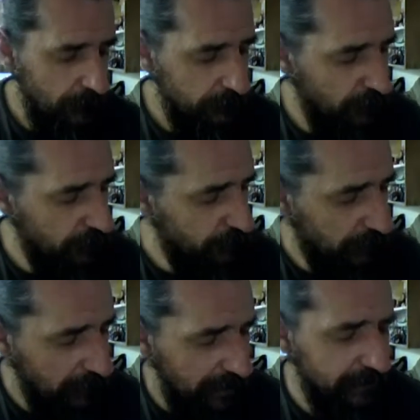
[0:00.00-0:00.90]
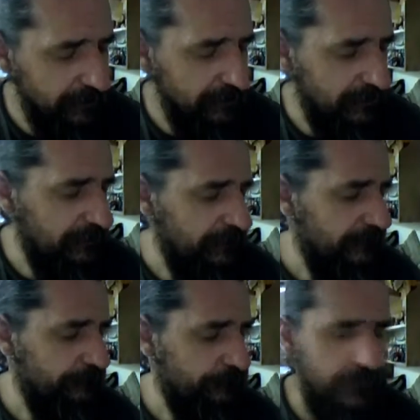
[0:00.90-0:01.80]
So if your client,
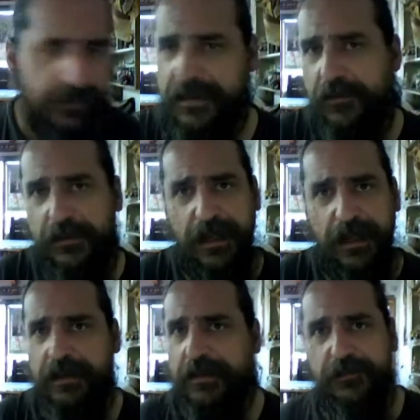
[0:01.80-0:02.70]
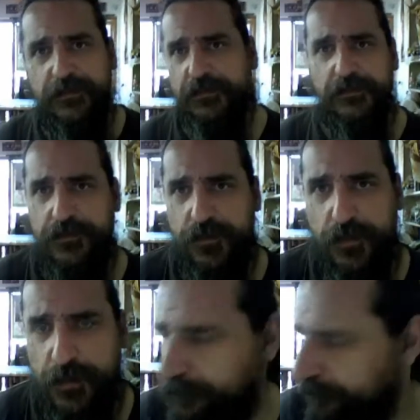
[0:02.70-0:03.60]
let's say your client comes into your
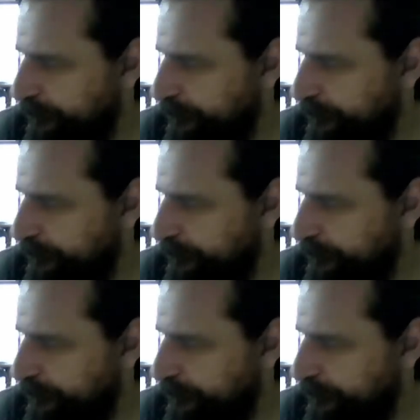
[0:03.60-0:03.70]
store